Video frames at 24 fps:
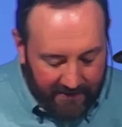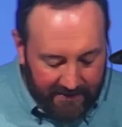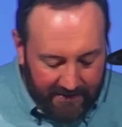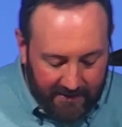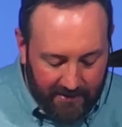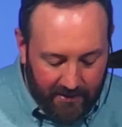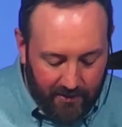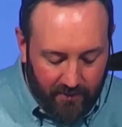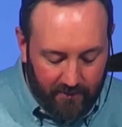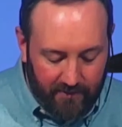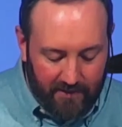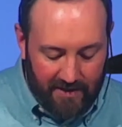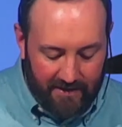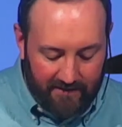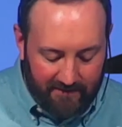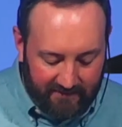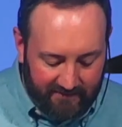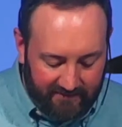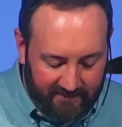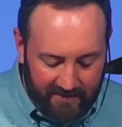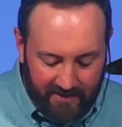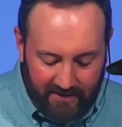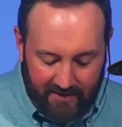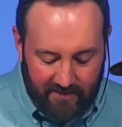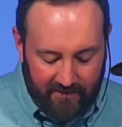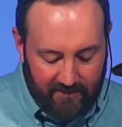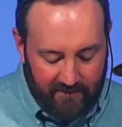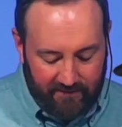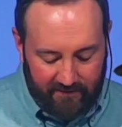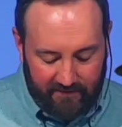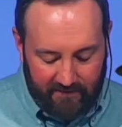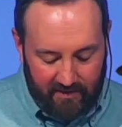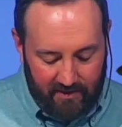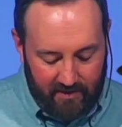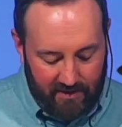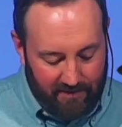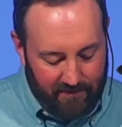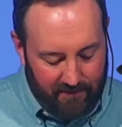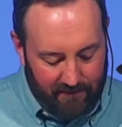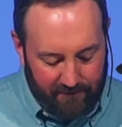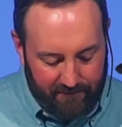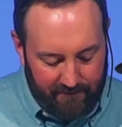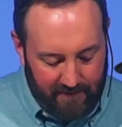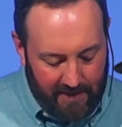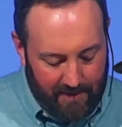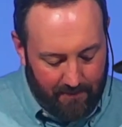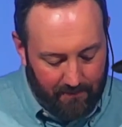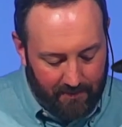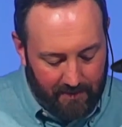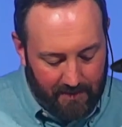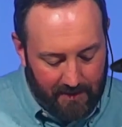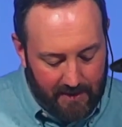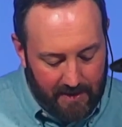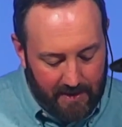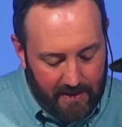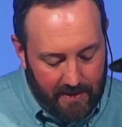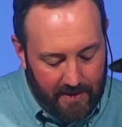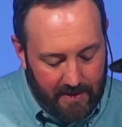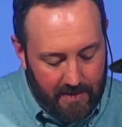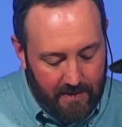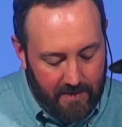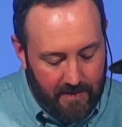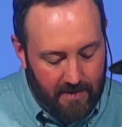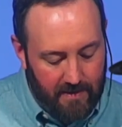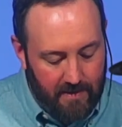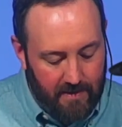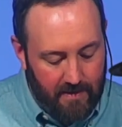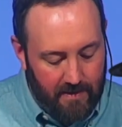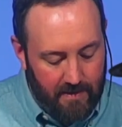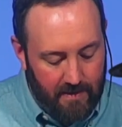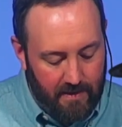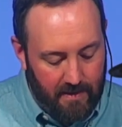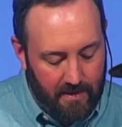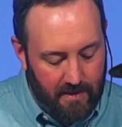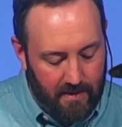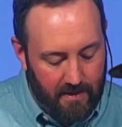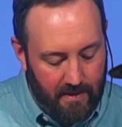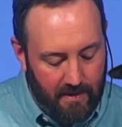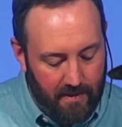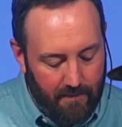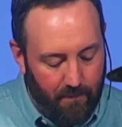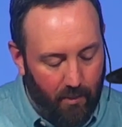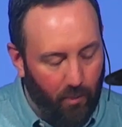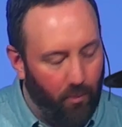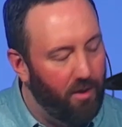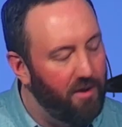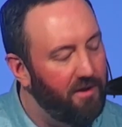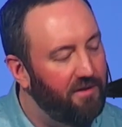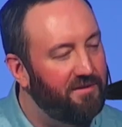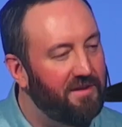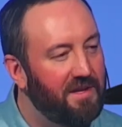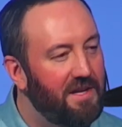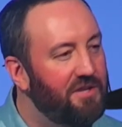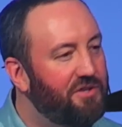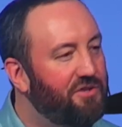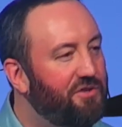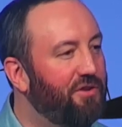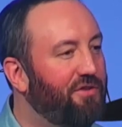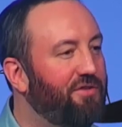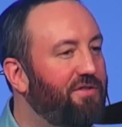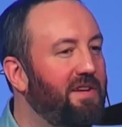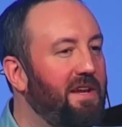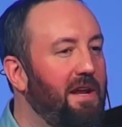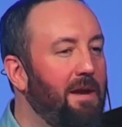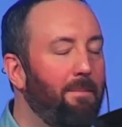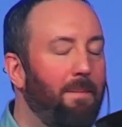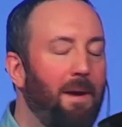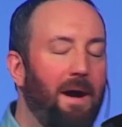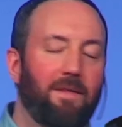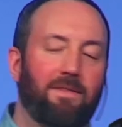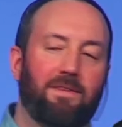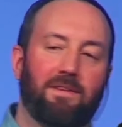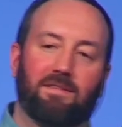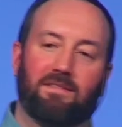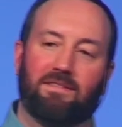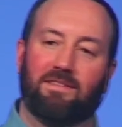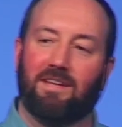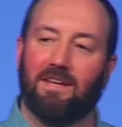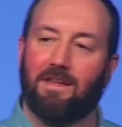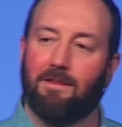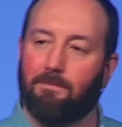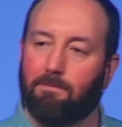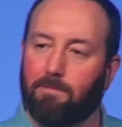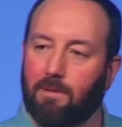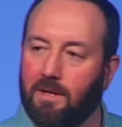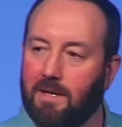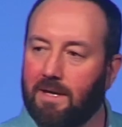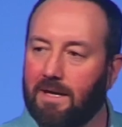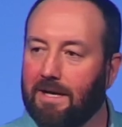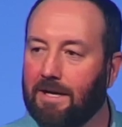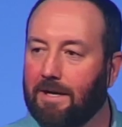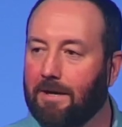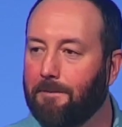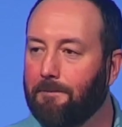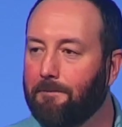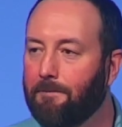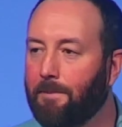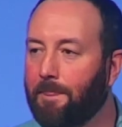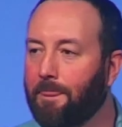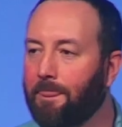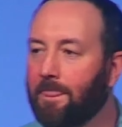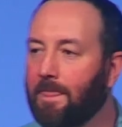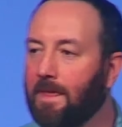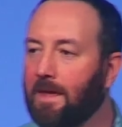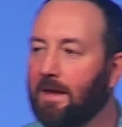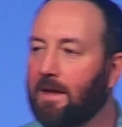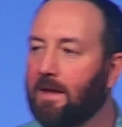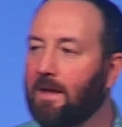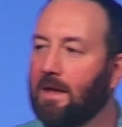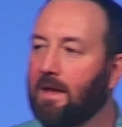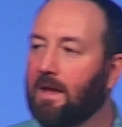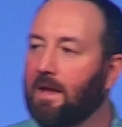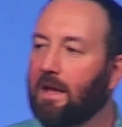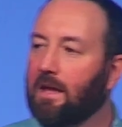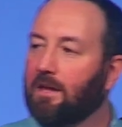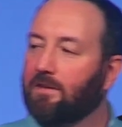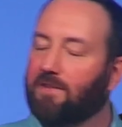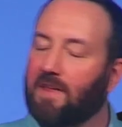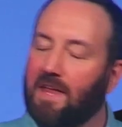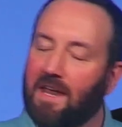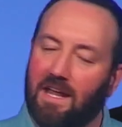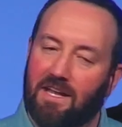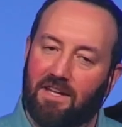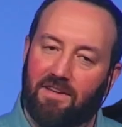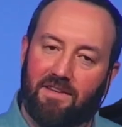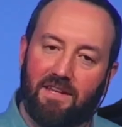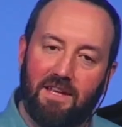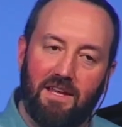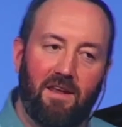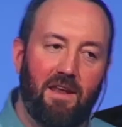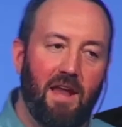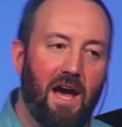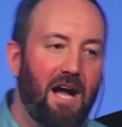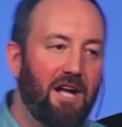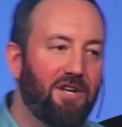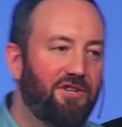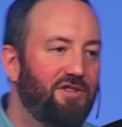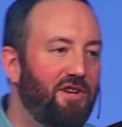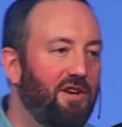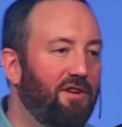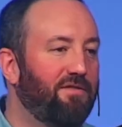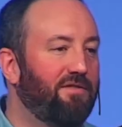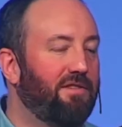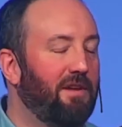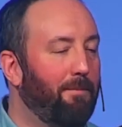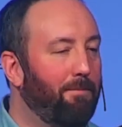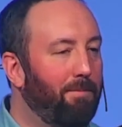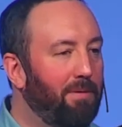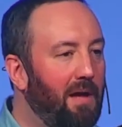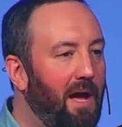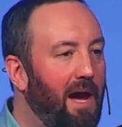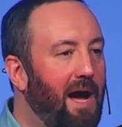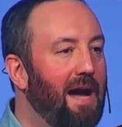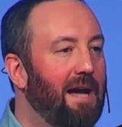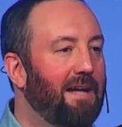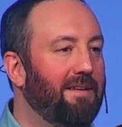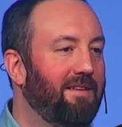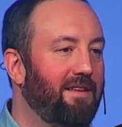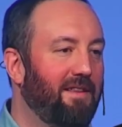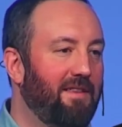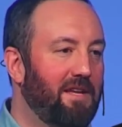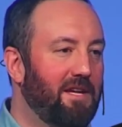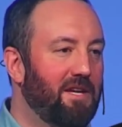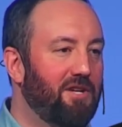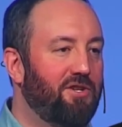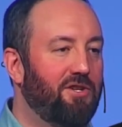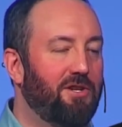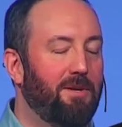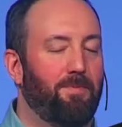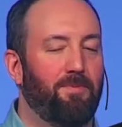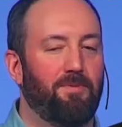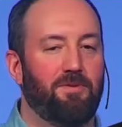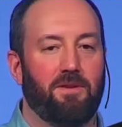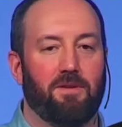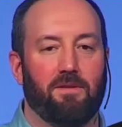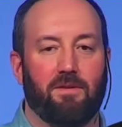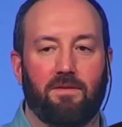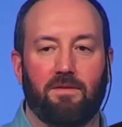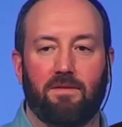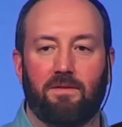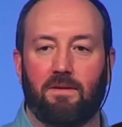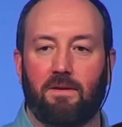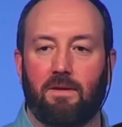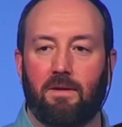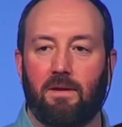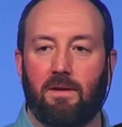the guilt and sins of the family. But what is interesting about this 10th plague is that it did not just apply to the Egyptians.